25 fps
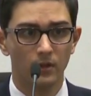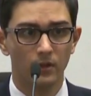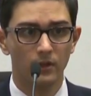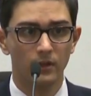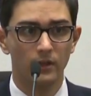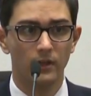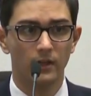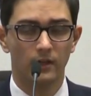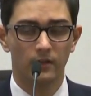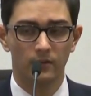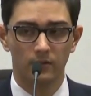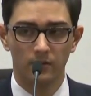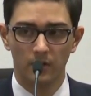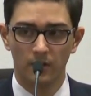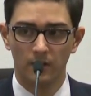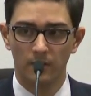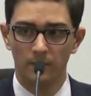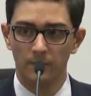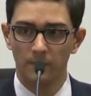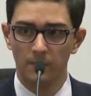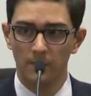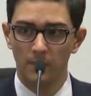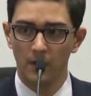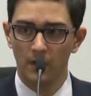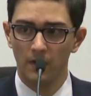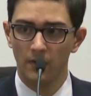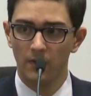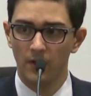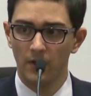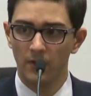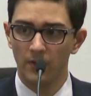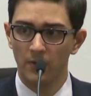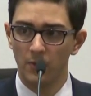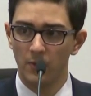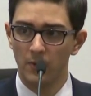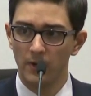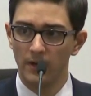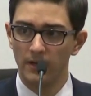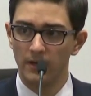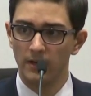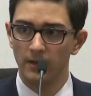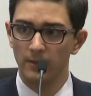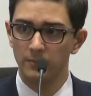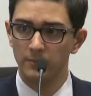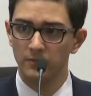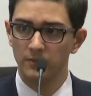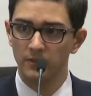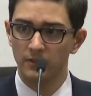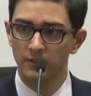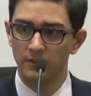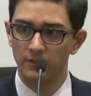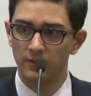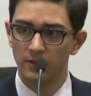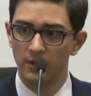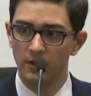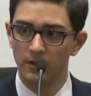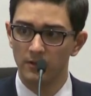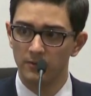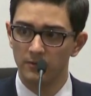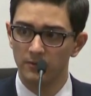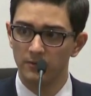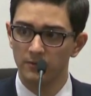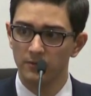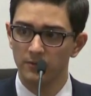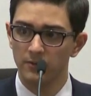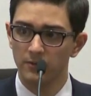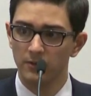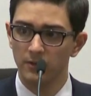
Yeah, on the way up to the Grove,